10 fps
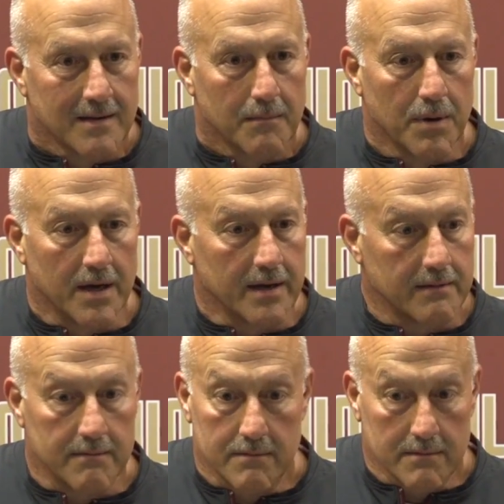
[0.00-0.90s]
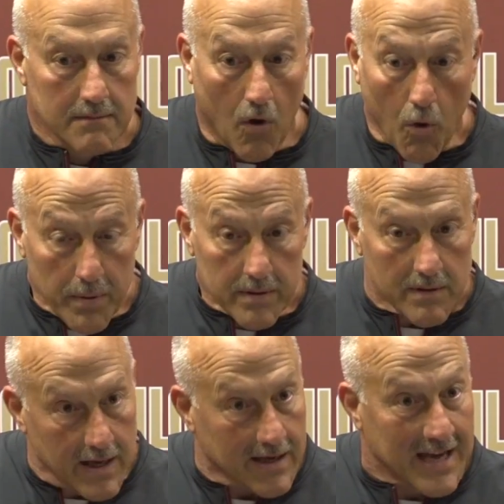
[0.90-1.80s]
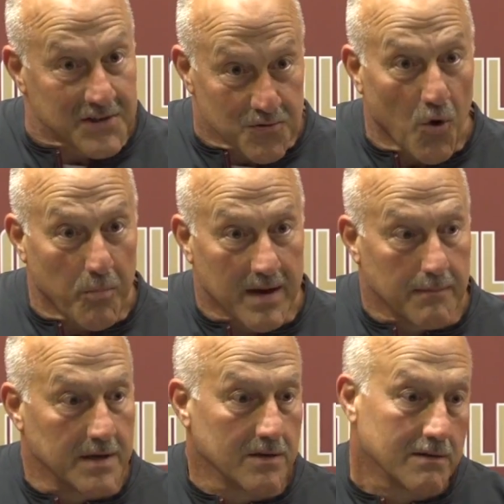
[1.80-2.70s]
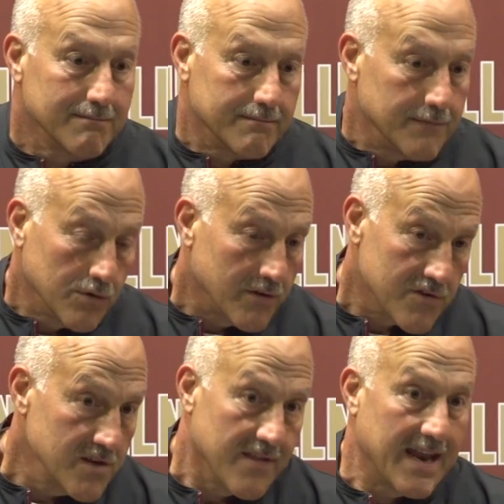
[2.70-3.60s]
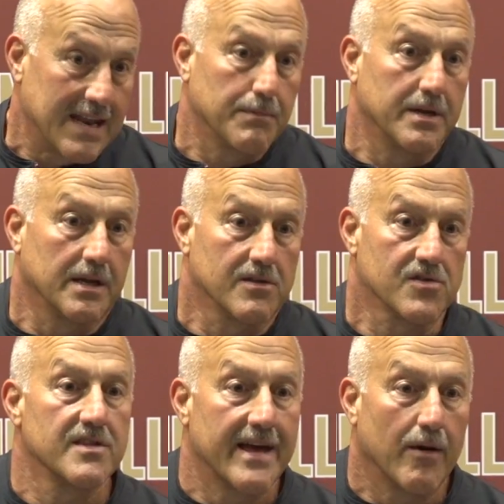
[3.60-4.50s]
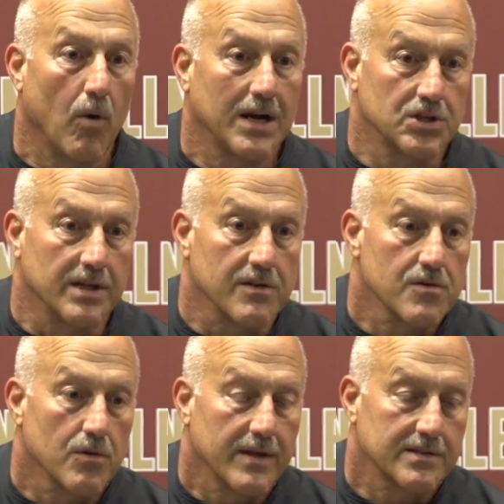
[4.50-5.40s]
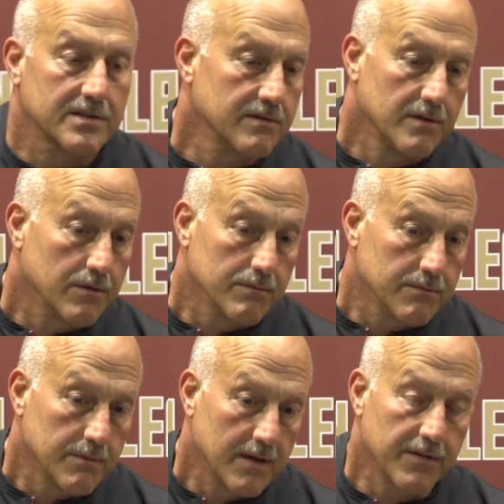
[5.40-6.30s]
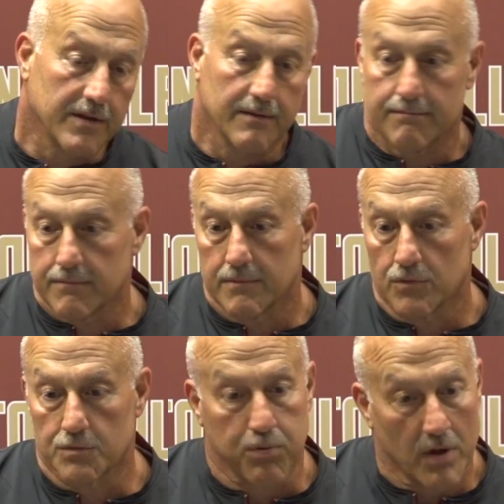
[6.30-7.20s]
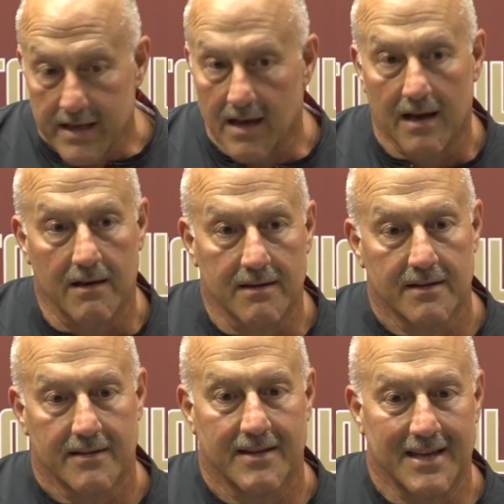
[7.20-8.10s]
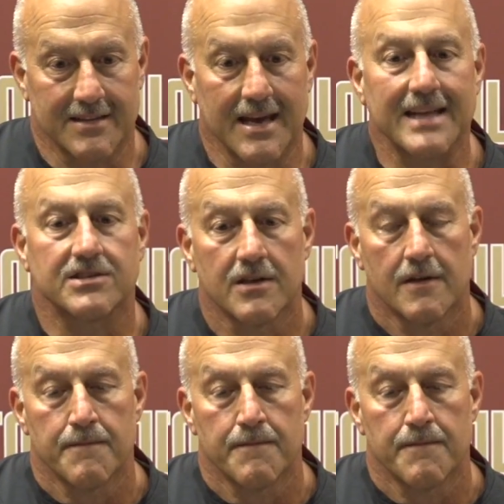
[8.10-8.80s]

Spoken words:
But open? Yeah, guys are open. I mean, you can see that. Anybody can see that watching. So that's, you know, I think there's plenty of that's